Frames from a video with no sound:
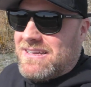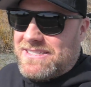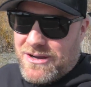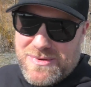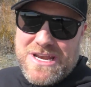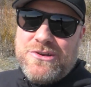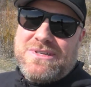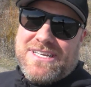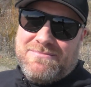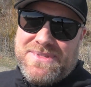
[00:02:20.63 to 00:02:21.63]
So we knew
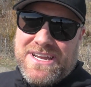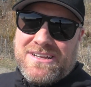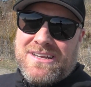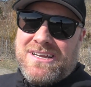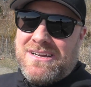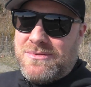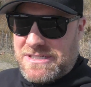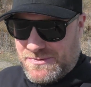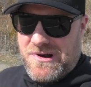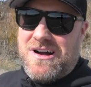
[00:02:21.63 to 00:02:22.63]
something
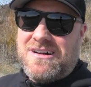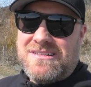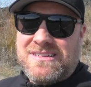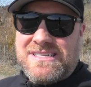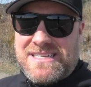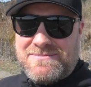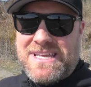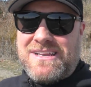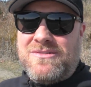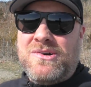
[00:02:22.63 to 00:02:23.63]
was wrong,
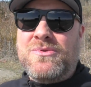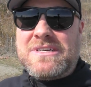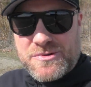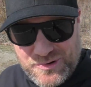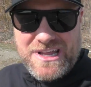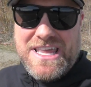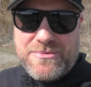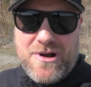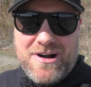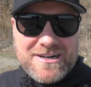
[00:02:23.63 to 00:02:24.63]
something was really
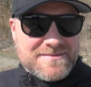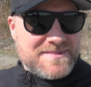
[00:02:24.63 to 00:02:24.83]
wrong.